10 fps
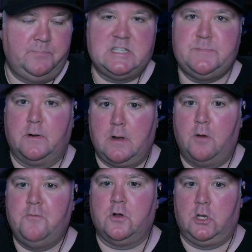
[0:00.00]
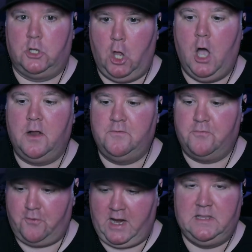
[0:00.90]
It's been around for a long
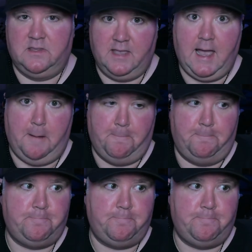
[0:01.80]
freaking time.